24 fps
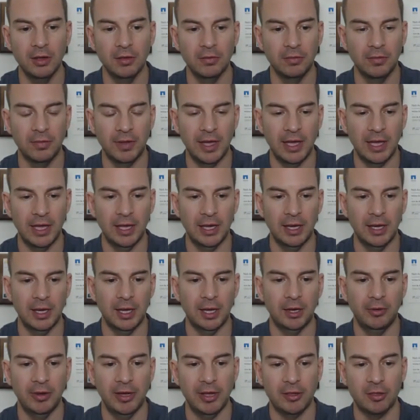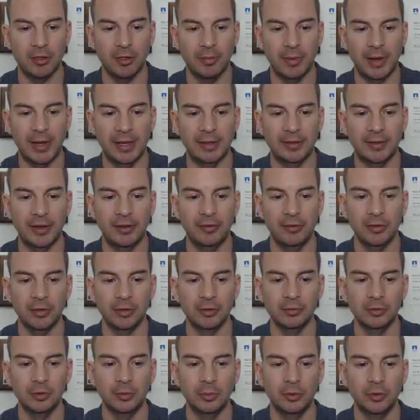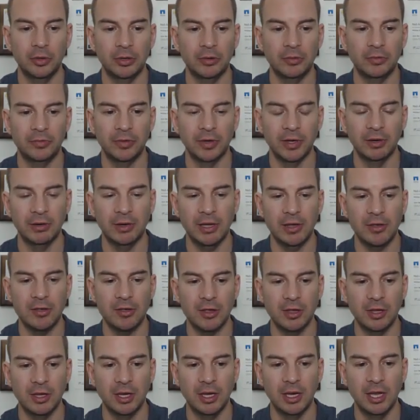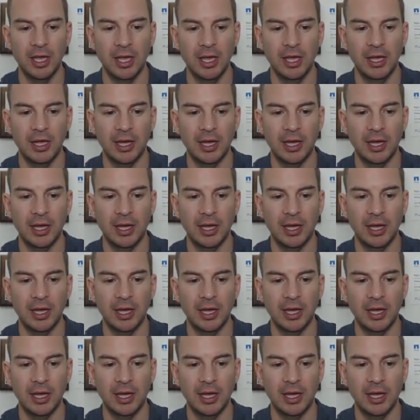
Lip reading: then I'll exit back down to global configuration